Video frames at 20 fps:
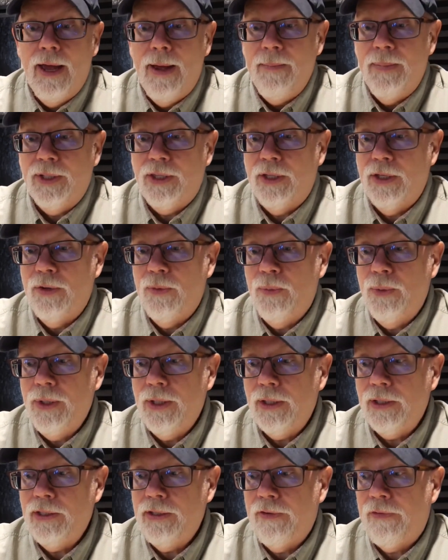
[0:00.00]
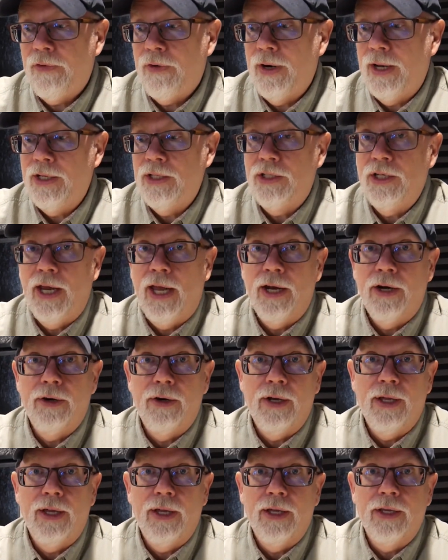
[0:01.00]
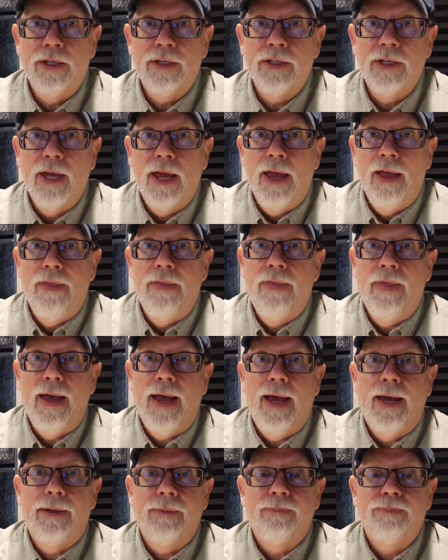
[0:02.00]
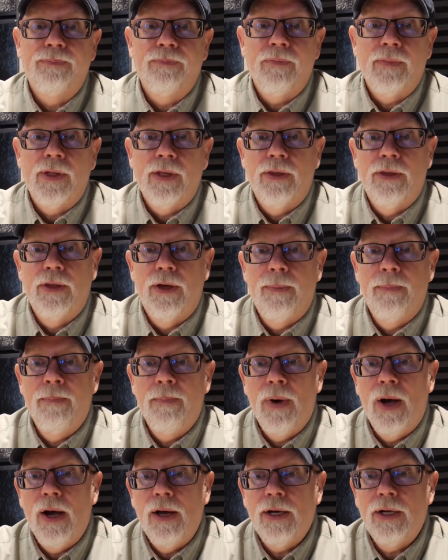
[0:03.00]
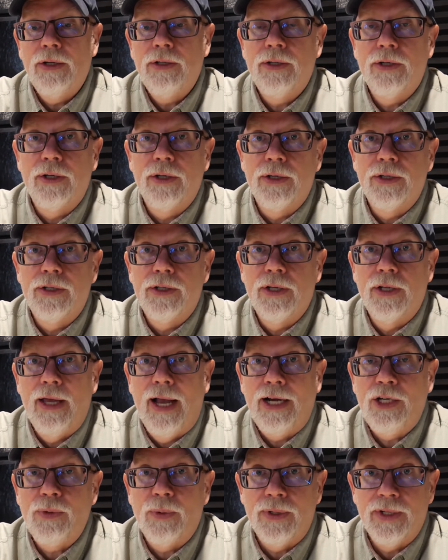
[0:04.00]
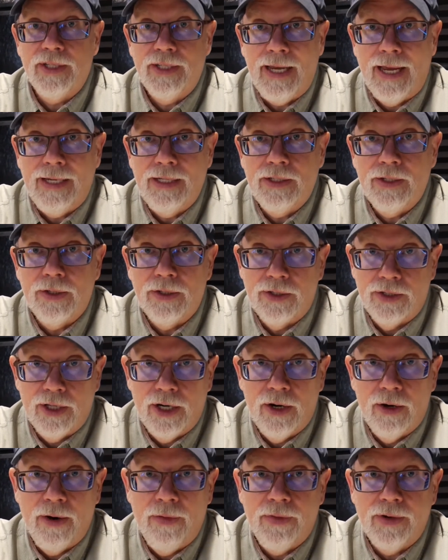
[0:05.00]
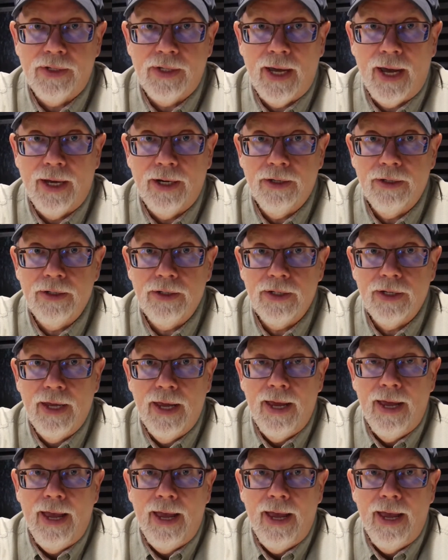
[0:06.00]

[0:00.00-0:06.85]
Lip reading: But the real differentiator is that the monitors, the actual sensors that are on the tires,